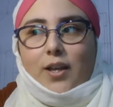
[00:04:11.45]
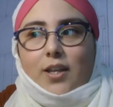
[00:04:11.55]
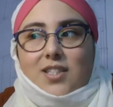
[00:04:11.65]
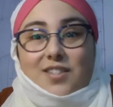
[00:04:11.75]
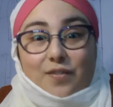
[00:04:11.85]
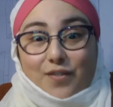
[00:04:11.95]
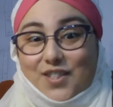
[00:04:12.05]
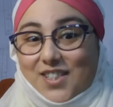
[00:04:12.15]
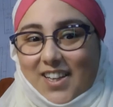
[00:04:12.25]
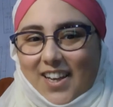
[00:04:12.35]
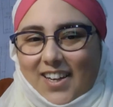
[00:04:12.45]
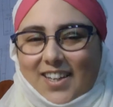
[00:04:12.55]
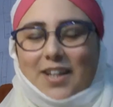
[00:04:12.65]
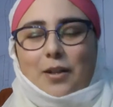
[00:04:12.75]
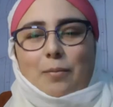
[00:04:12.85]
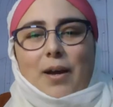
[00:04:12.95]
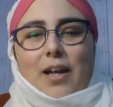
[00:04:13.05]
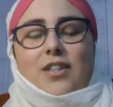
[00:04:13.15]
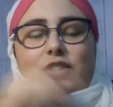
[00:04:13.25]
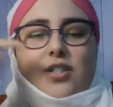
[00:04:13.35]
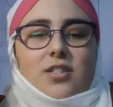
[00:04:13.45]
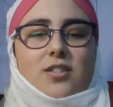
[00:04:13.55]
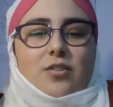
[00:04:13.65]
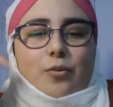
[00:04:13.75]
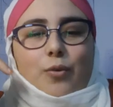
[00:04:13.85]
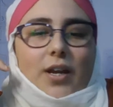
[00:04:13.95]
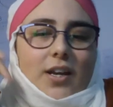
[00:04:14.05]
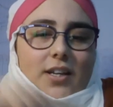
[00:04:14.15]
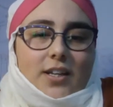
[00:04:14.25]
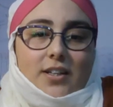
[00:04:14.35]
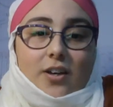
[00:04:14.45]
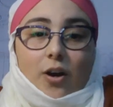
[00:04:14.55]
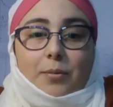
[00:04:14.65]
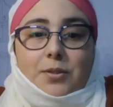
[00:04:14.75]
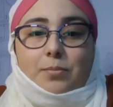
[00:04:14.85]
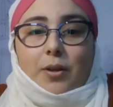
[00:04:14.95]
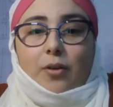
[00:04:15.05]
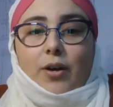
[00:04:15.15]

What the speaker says: sophisticated headband, just write it in the comments below.